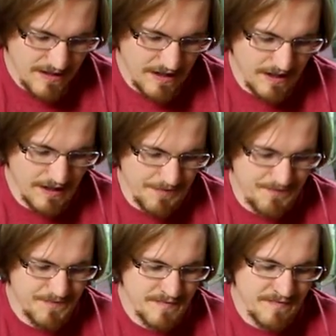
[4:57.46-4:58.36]
Uh,
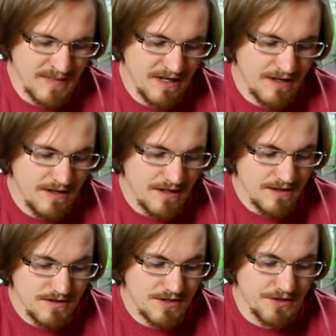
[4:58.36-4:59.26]

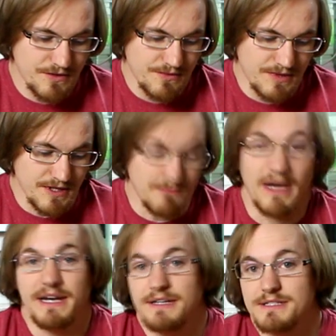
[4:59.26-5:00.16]
so the
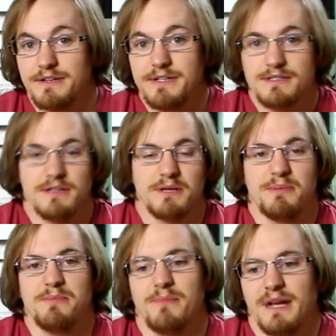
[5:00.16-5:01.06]
mining series, a lot of
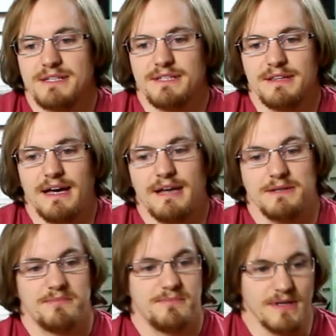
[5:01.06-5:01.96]
people have been asking
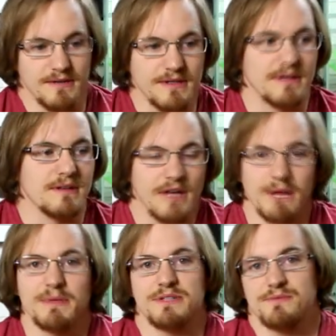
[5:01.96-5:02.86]
that. Apparently a
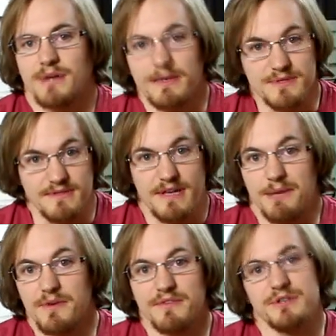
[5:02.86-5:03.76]
lot of my subscribers have
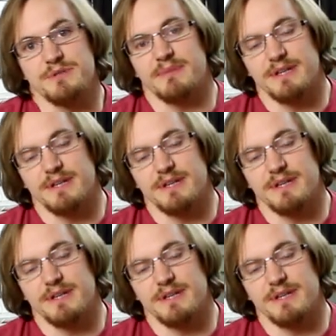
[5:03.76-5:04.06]
came over just